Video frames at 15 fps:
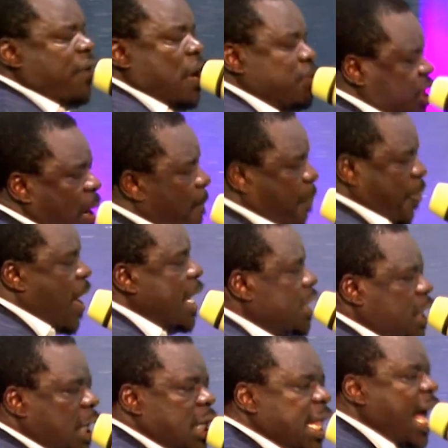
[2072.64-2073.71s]
Give him some
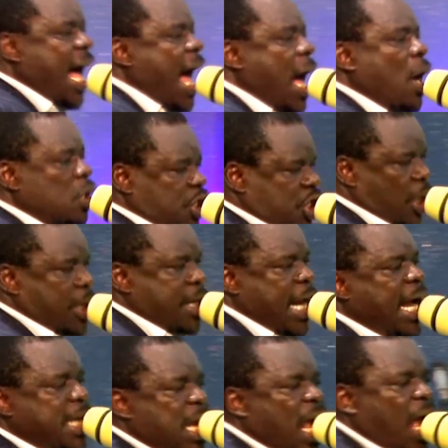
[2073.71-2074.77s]
praise in the house
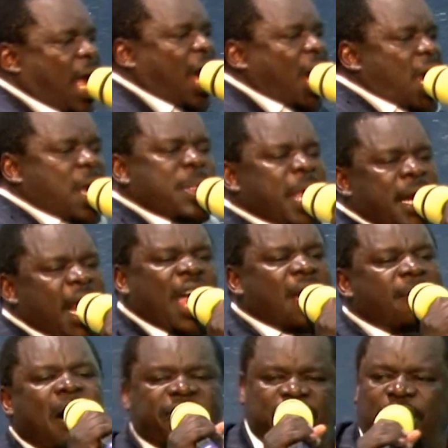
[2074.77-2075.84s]
tonight in the
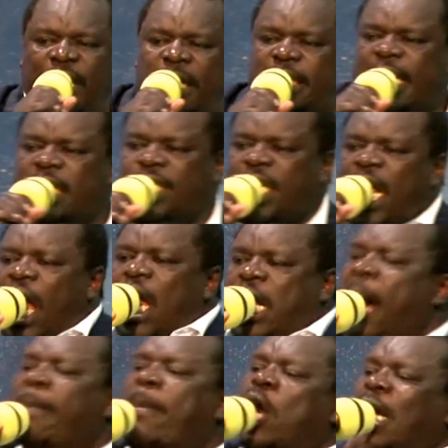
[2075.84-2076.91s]
name of Jesus.
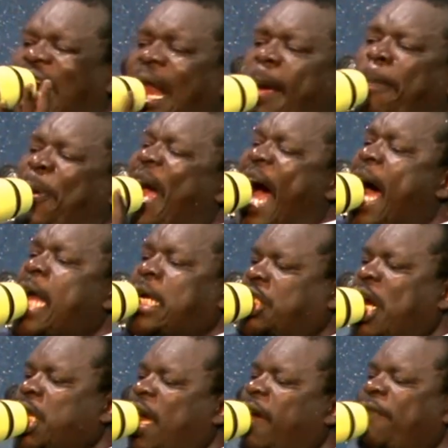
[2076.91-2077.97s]
Come on, clap your
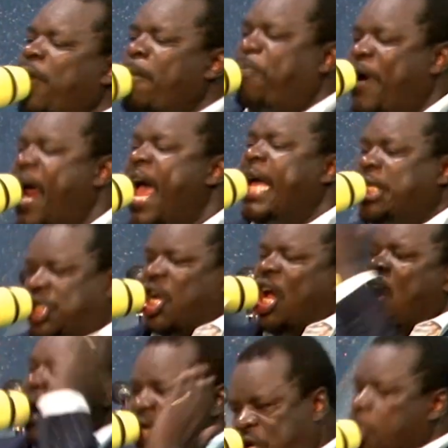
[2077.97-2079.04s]
hands and give him praise
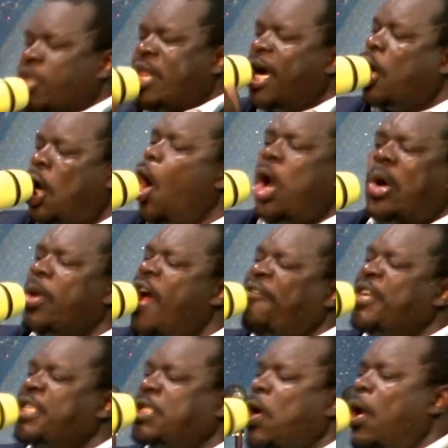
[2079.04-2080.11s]
to the glory
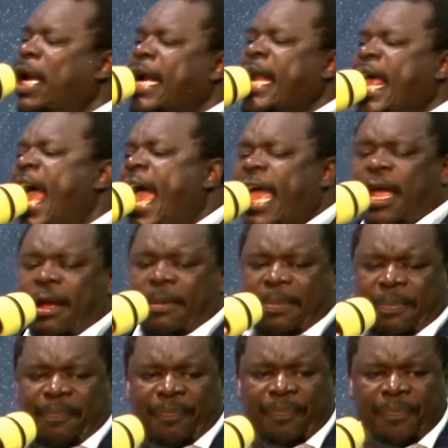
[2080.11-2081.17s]
of his holy
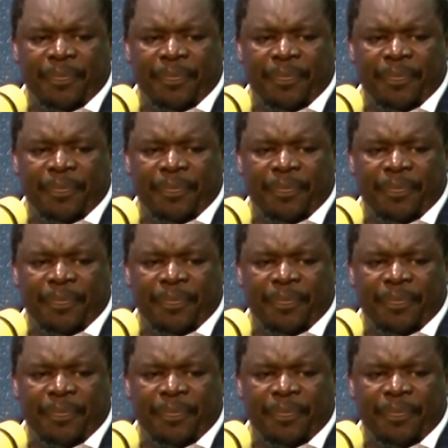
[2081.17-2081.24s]
name.